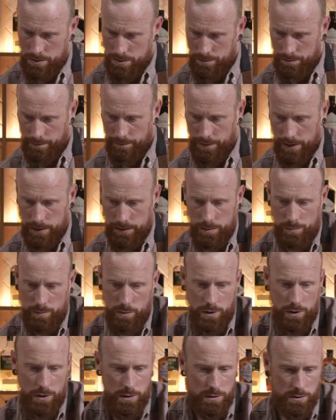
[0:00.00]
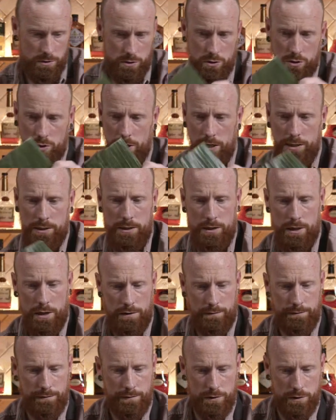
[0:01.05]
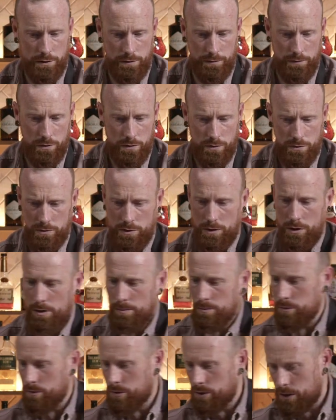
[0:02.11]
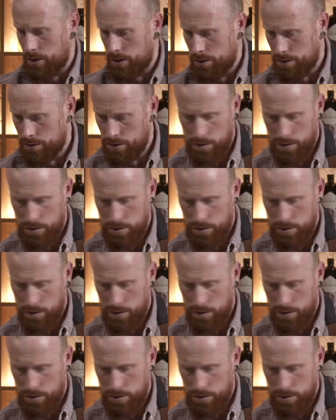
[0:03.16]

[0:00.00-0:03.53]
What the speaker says: In fact, I'm gonna just test it out first of all. Yeah, okay.